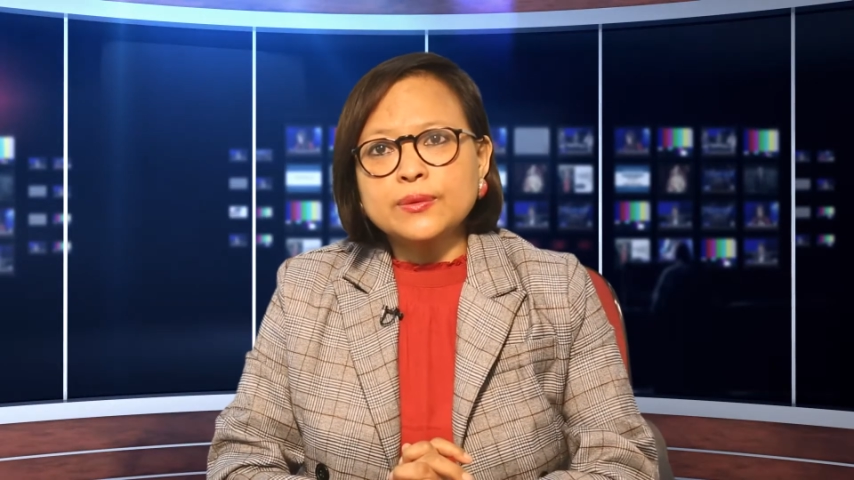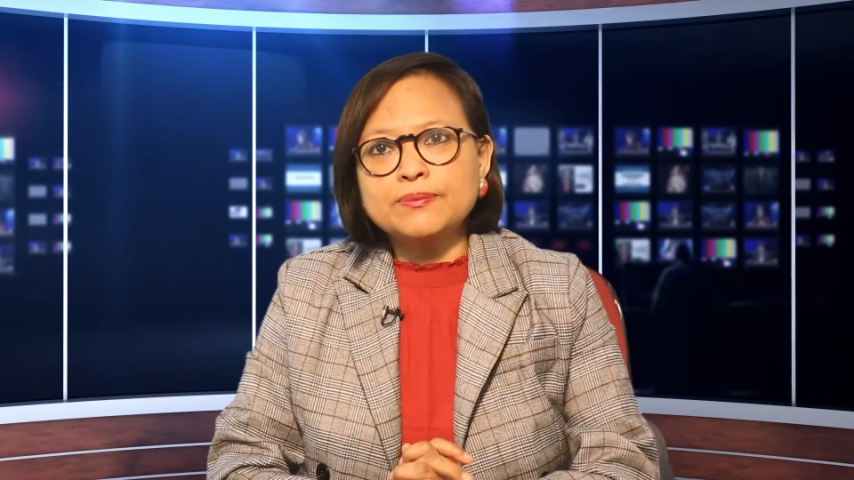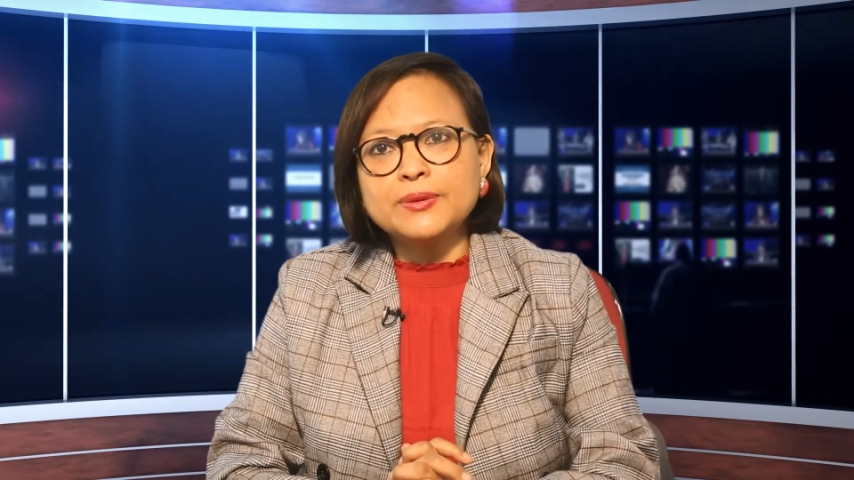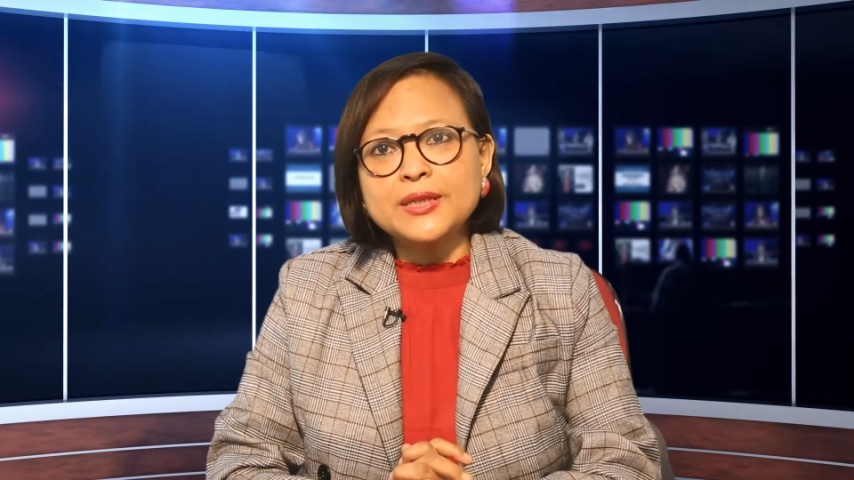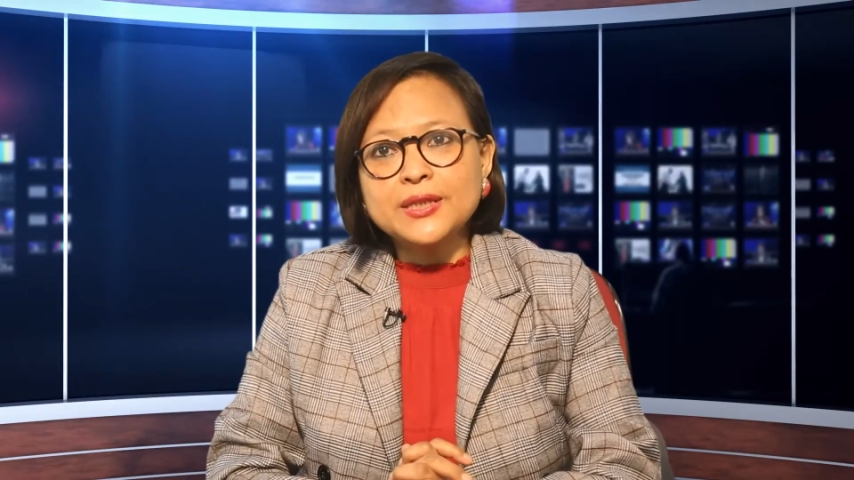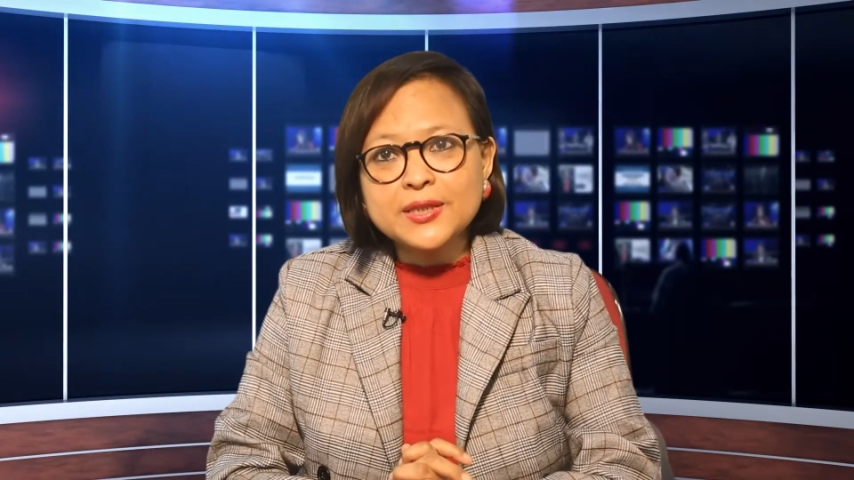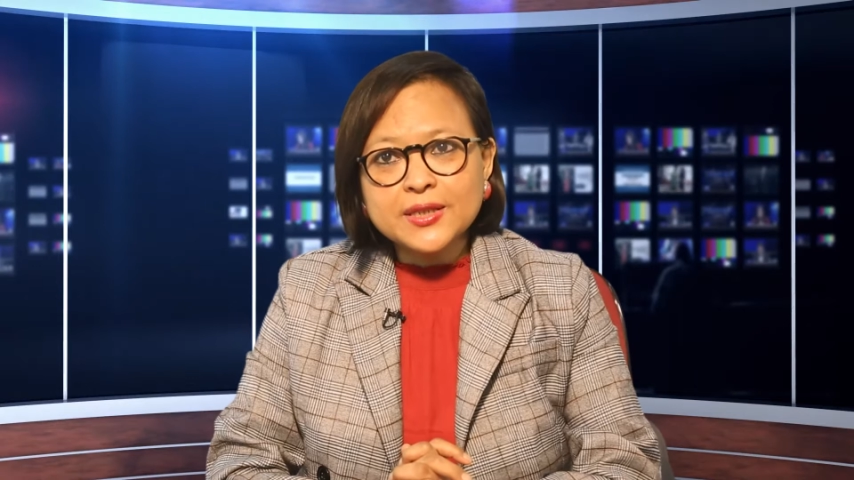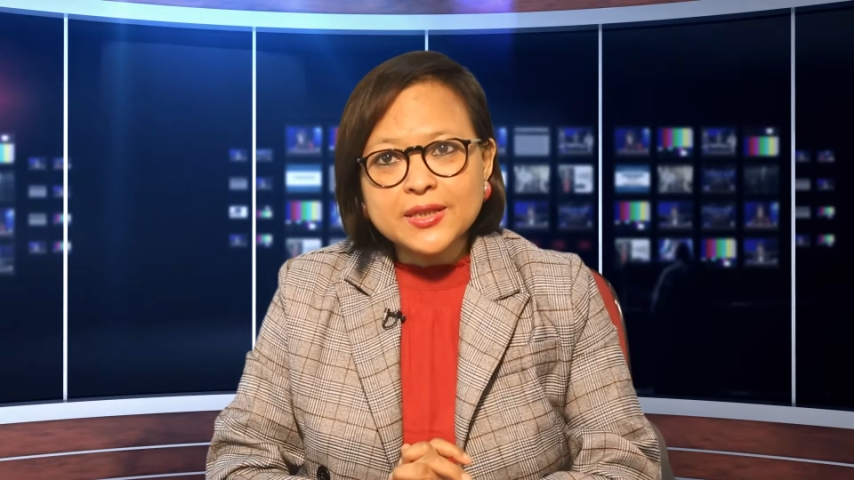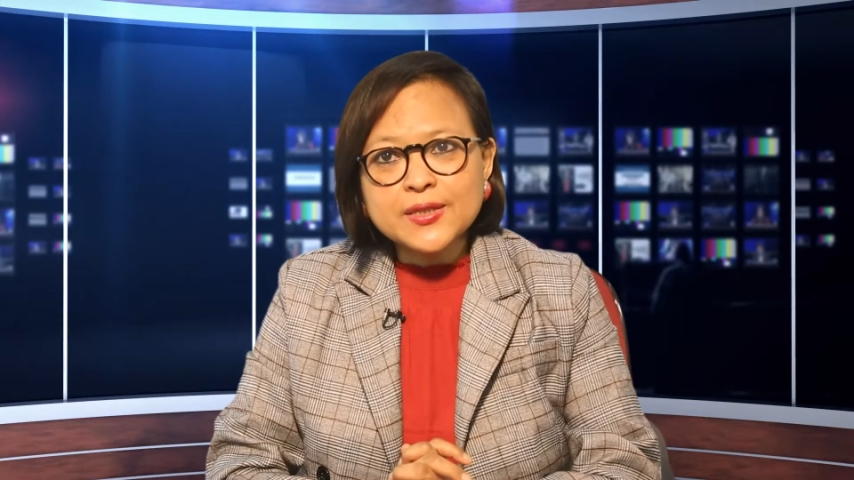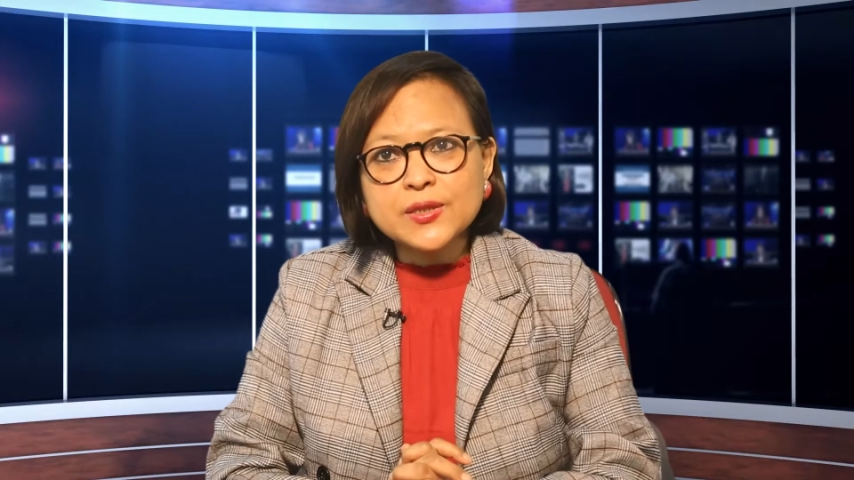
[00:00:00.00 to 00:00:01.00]

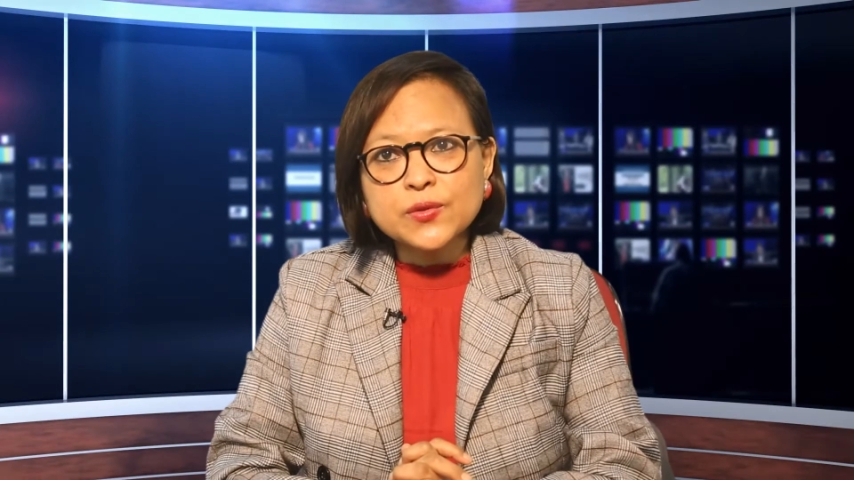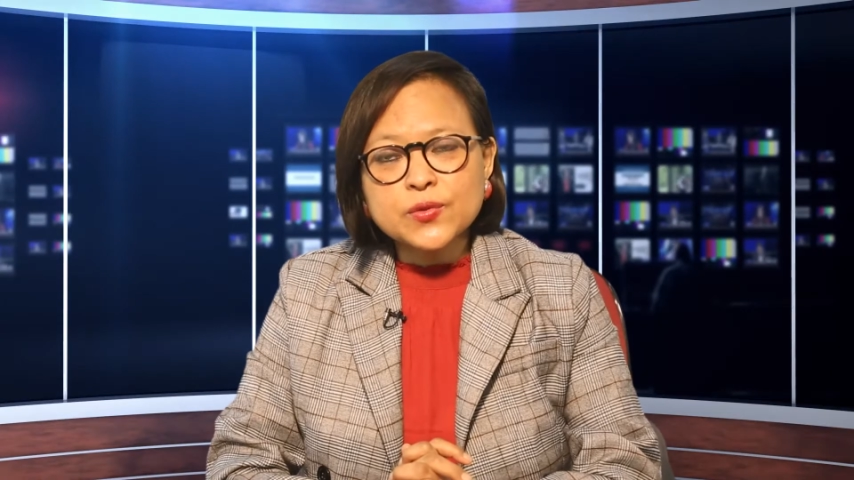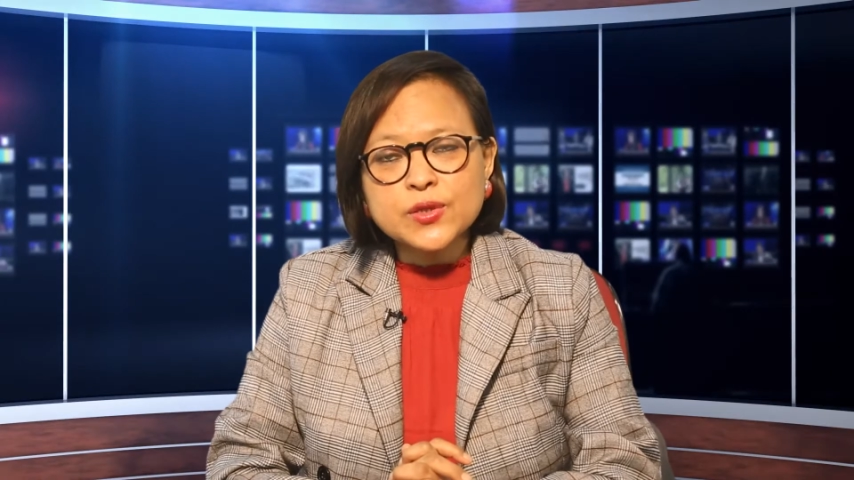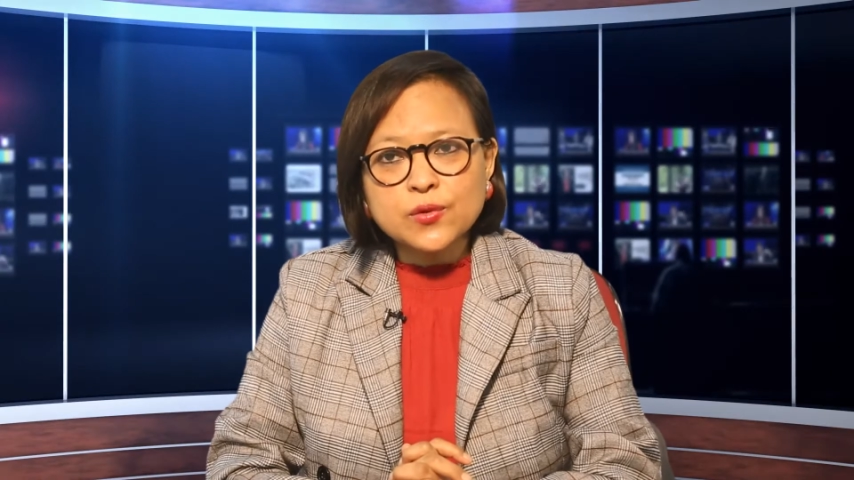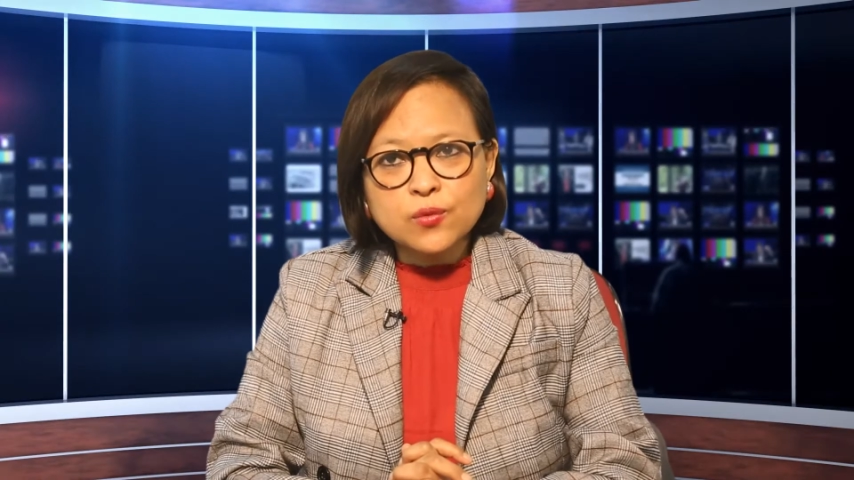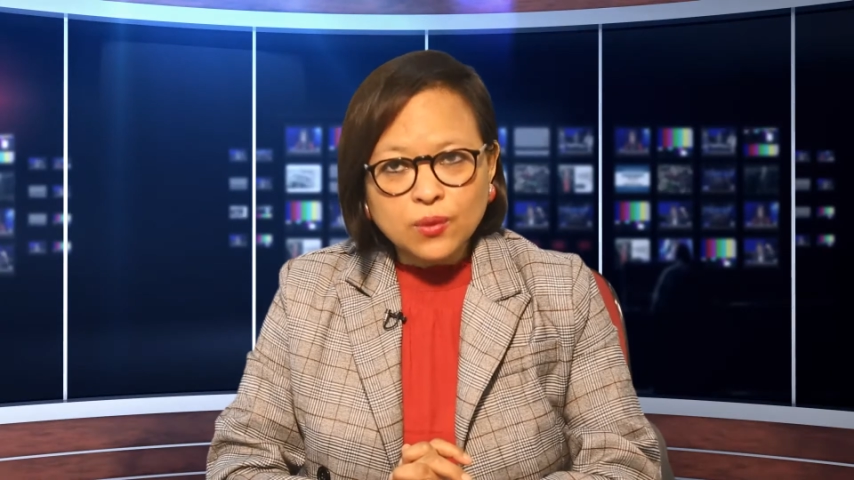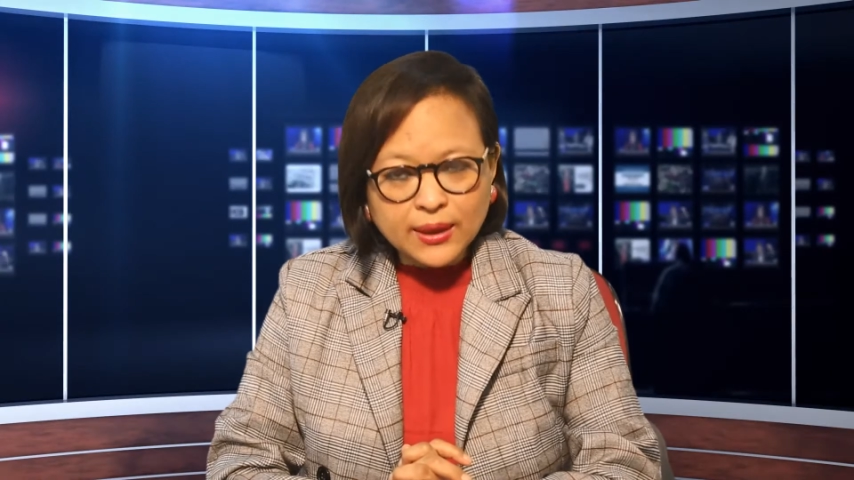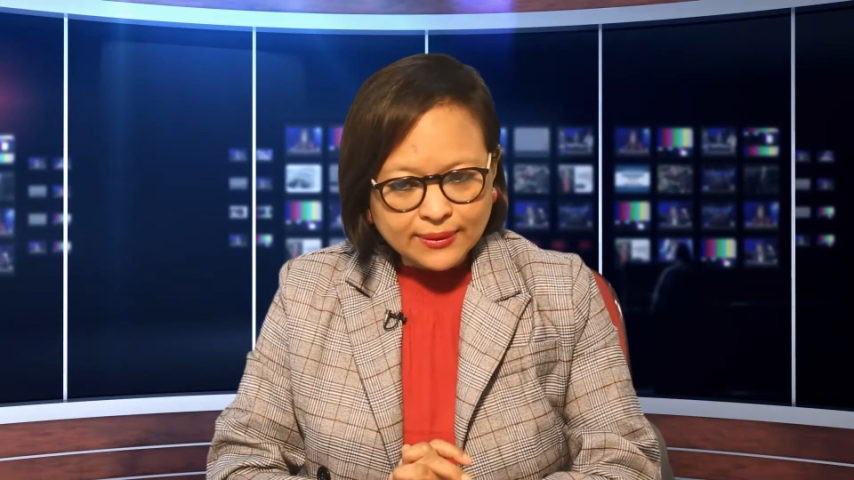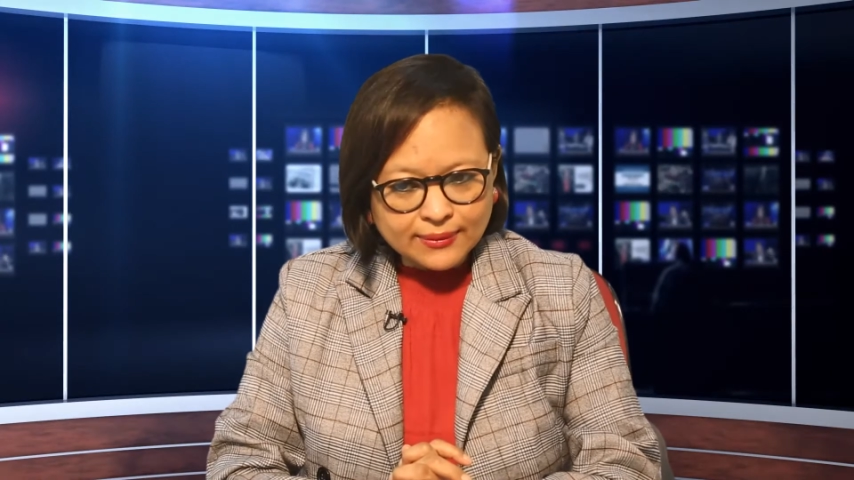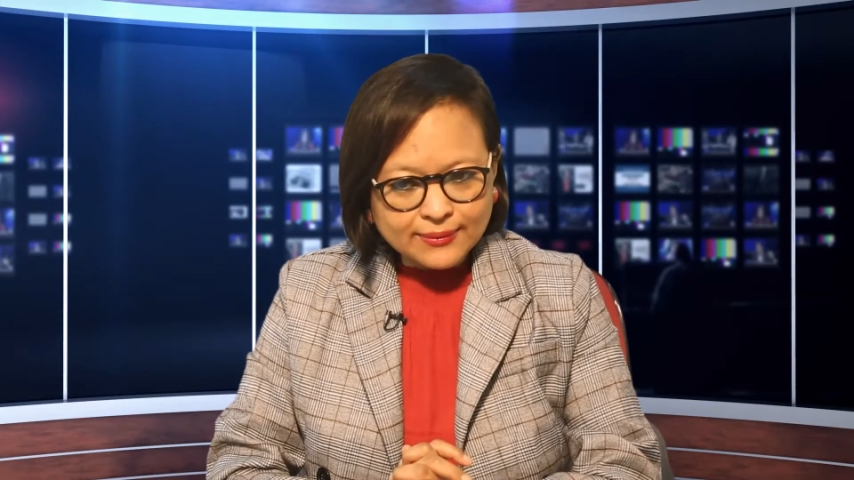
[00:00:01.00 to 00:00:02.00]
BEDS
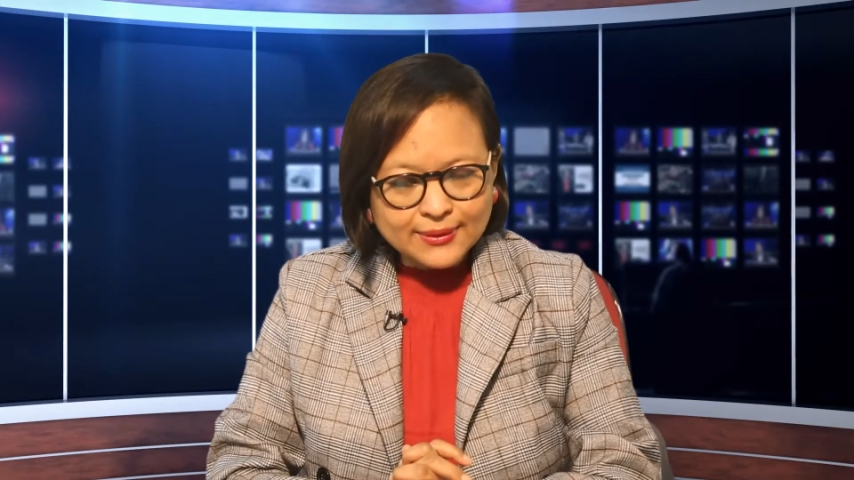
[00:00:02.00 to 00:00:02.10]
001,